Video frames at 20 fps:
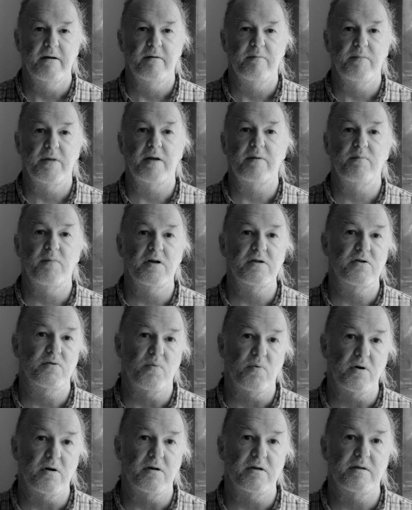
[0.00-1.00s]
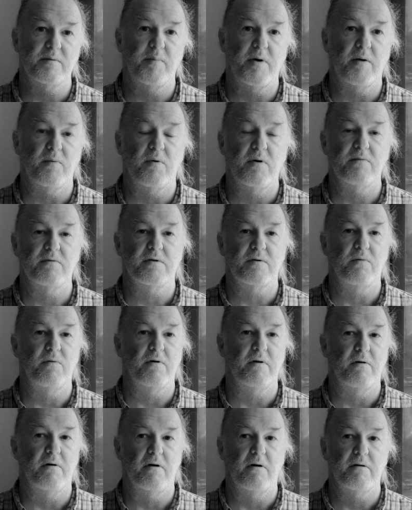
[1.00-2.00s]
made much worse by what was
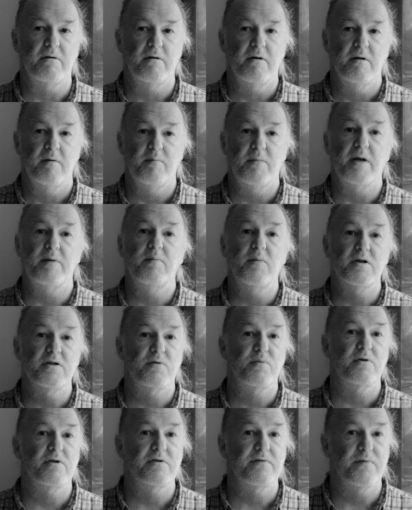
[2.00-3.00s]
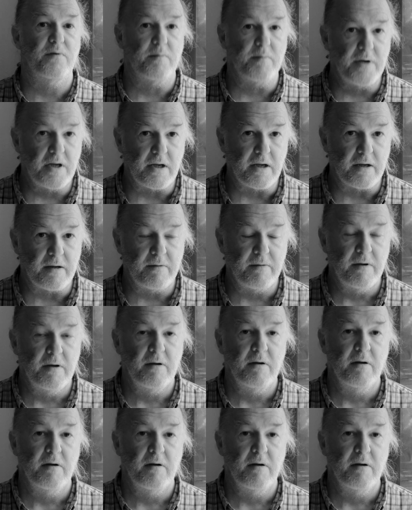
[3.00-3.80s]
going on, made much worse for me